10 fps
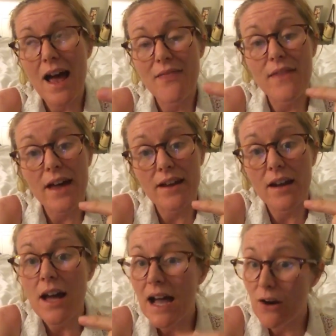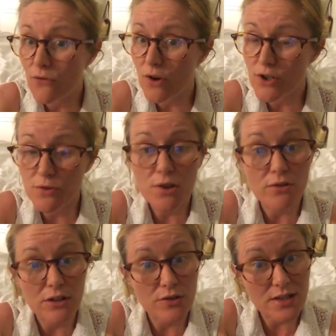and then how far do you
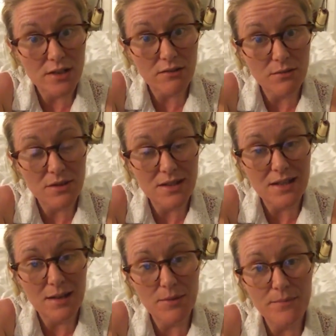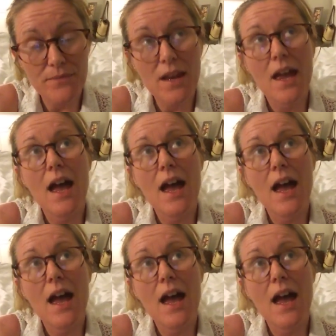agree or disagree with this statement.